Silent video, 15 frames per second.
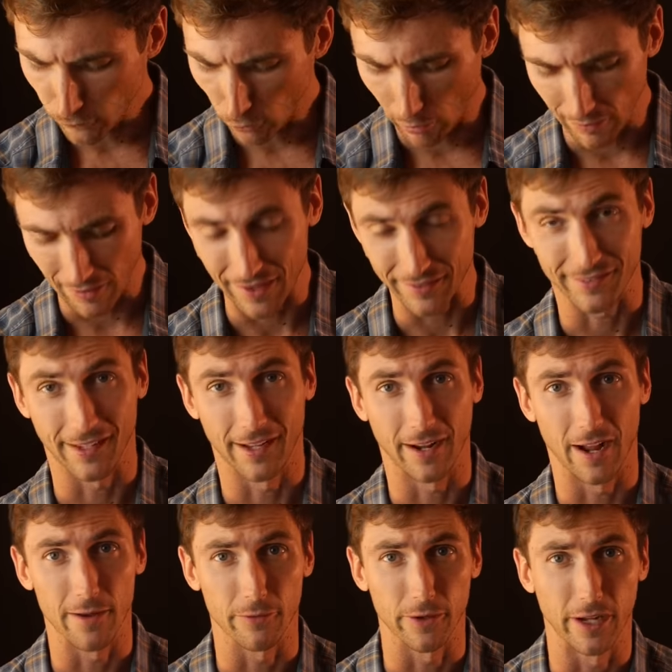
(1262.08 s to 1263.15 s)
All right, last thing I
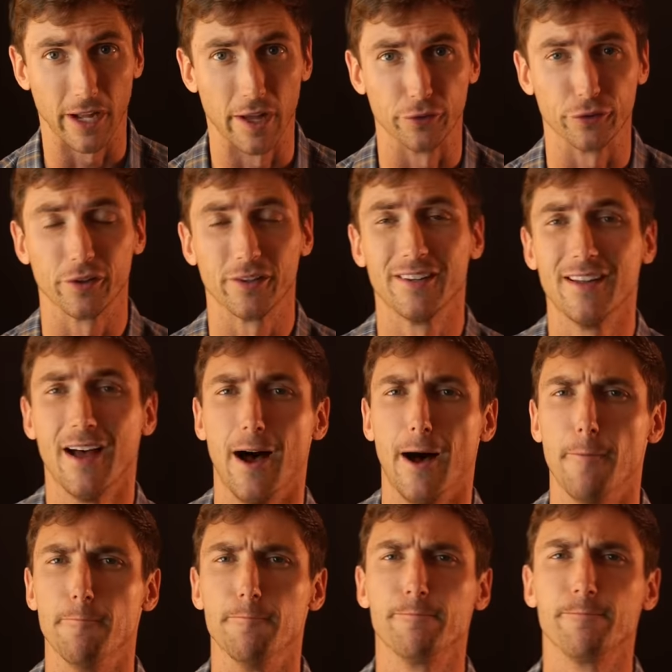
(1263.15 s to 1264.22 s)
got for you guys.
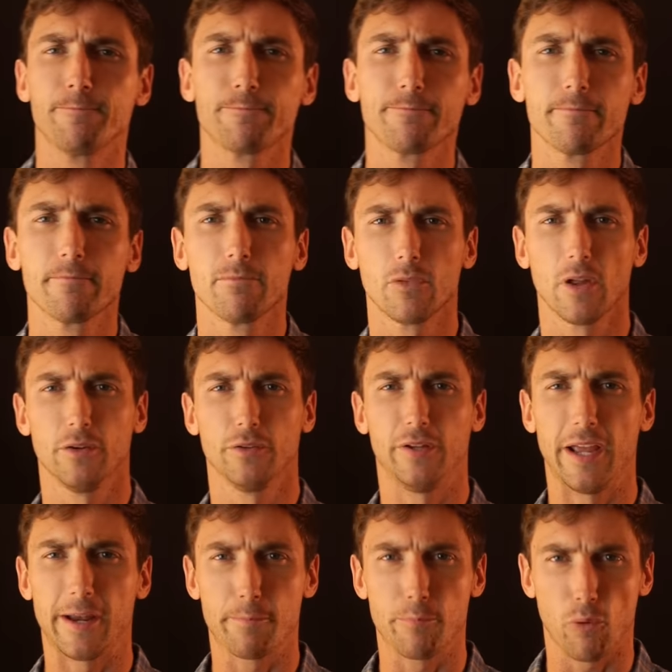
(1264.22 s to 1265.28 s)
Um,
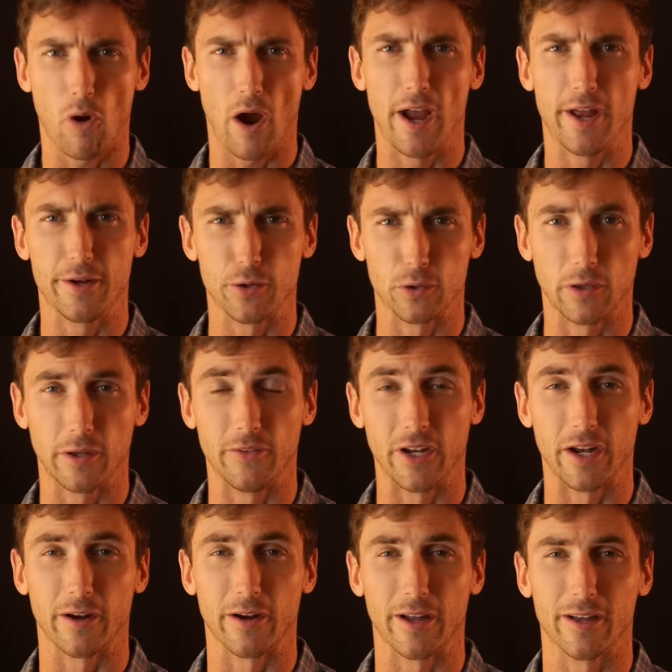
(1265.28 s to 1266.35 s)
take pride in your living
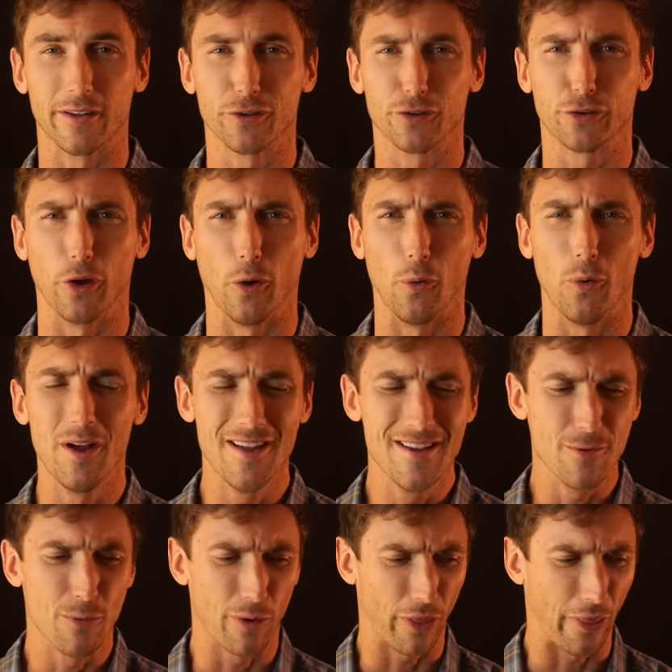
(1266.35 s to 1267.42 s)
area. So
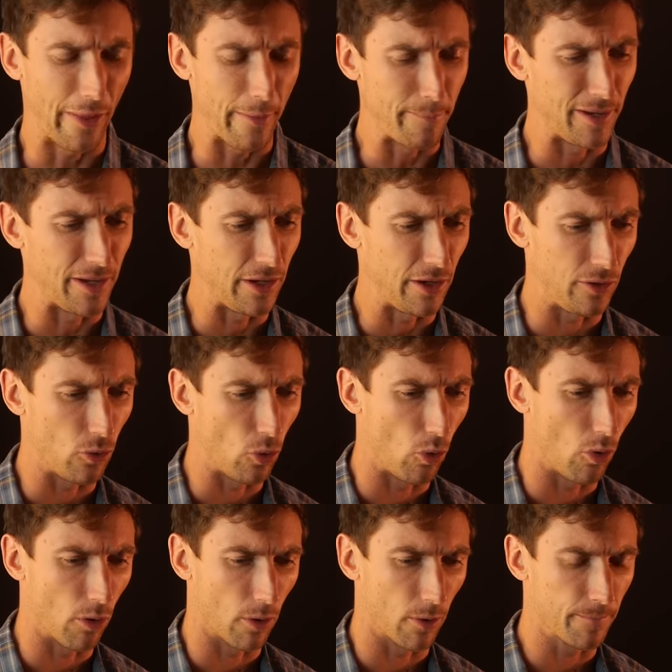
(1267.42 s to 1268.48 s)
whether that be
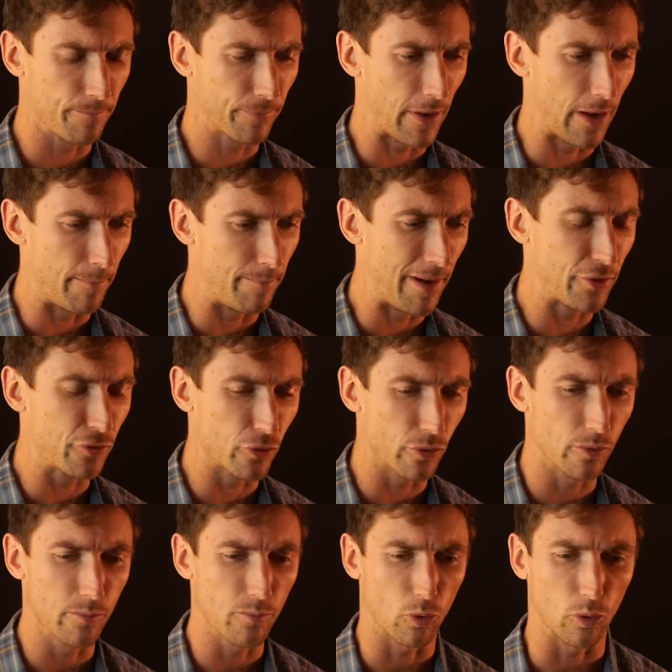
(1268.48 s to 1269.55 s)
your uh,
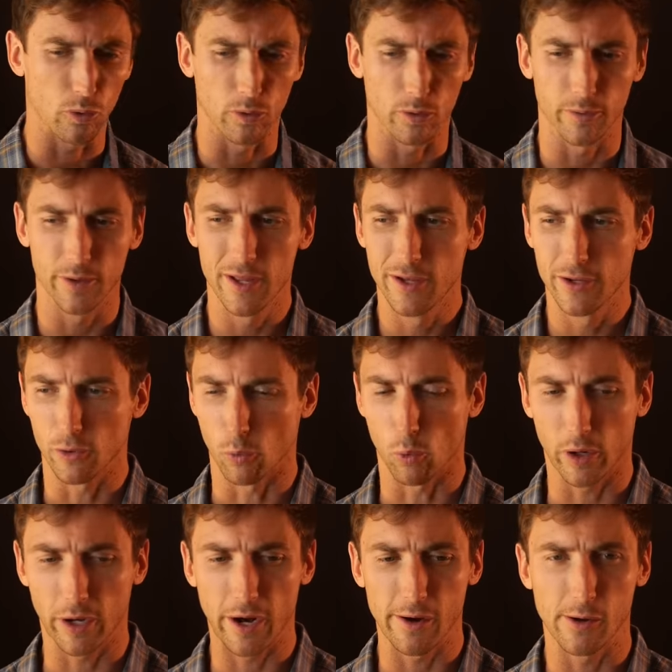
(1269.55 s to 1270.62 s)
bedroom or your
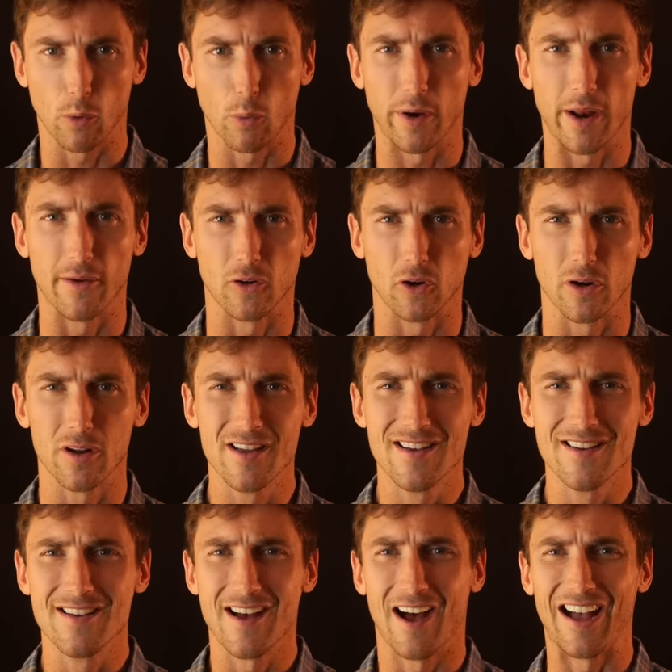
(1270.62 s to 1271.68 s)
work area or whatever,
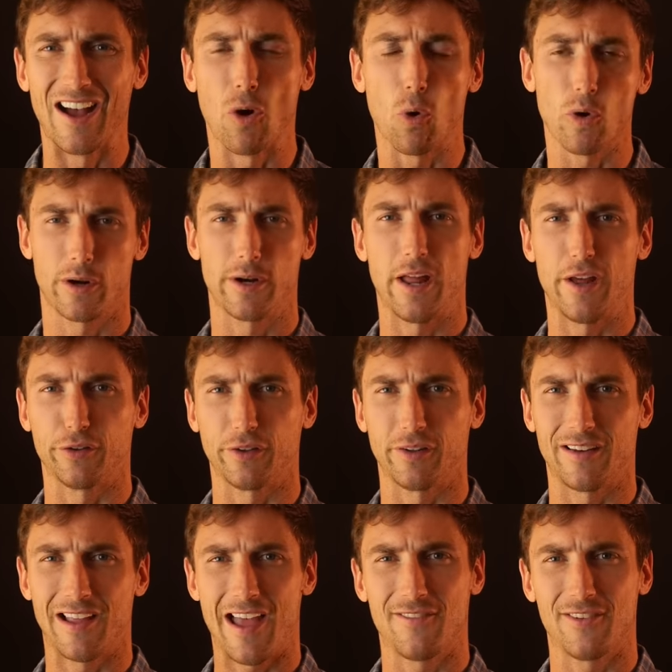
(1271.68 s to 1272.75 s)
uh, organize
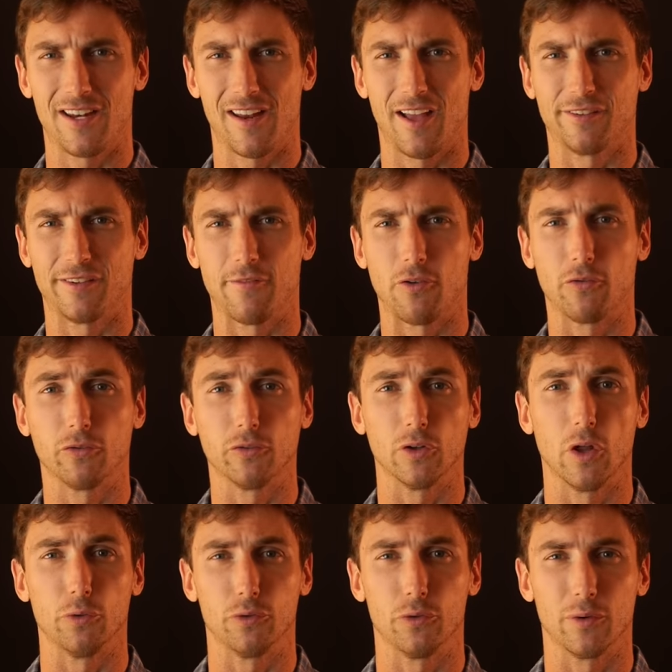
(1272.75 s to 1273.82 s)
it, have it nice, have a
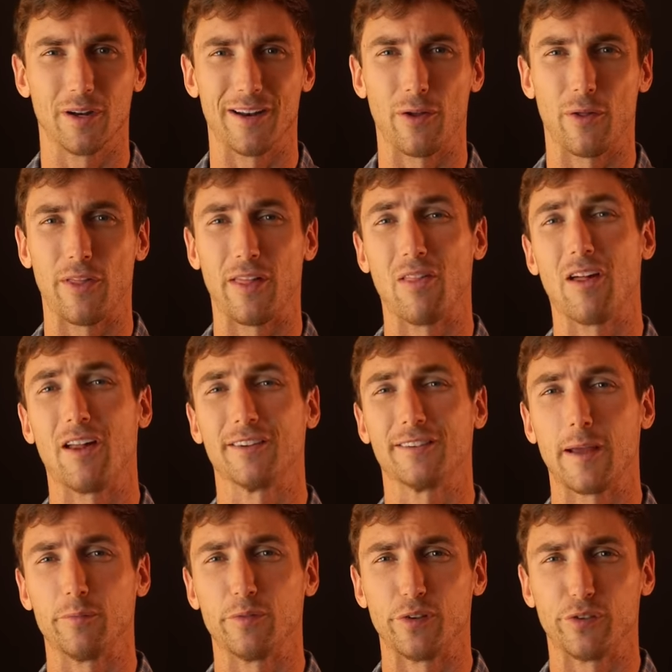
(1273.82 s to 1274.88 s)
flow to it. I know they a lot of
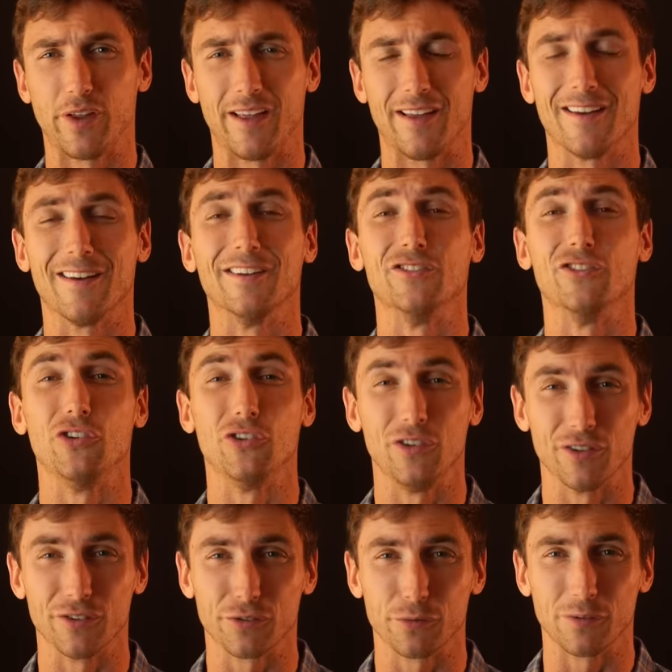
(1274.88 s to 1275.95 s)
times they say a uh,
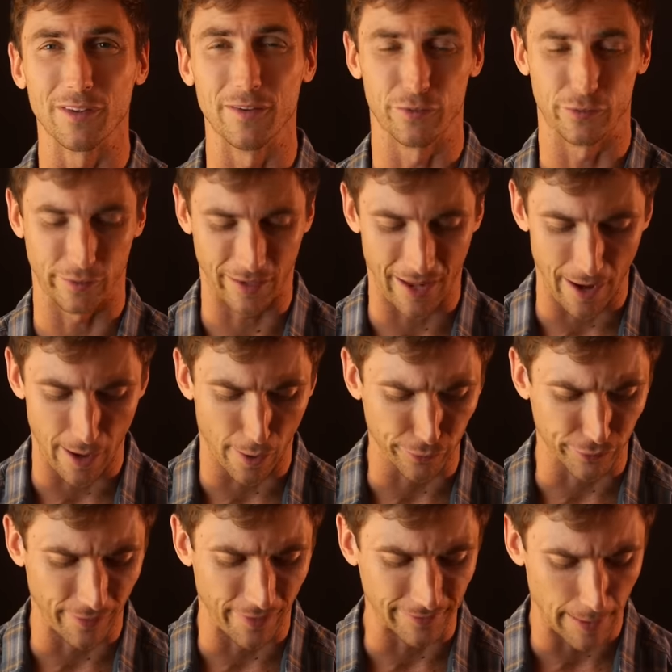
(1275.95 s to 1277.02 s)
genius lives in
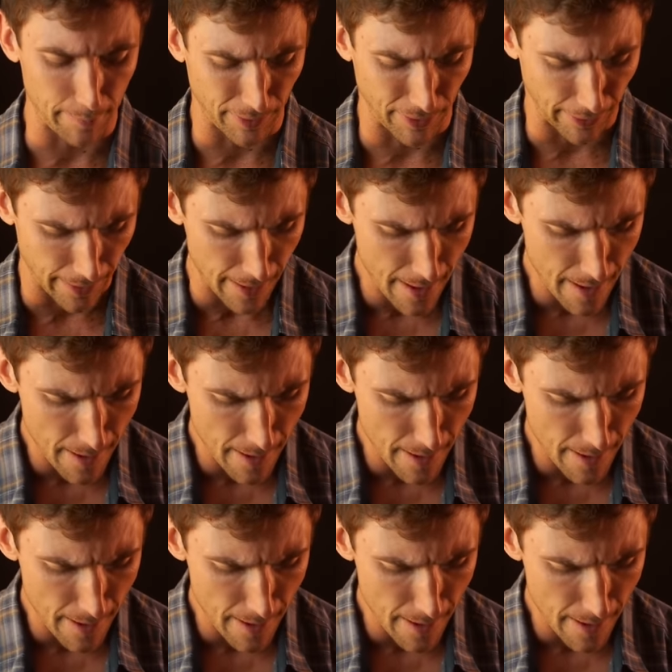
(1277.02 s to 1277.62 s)
chaos and that type of thing,